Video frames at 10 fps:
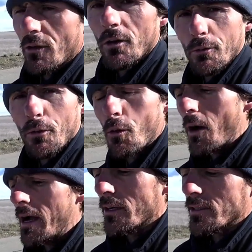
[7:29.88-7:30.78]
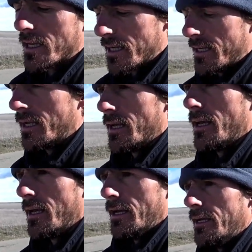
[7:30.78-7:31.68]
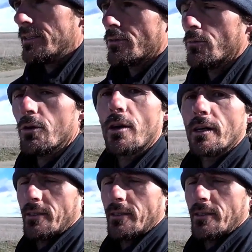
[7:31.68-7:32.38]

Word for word: And all it requires is to walk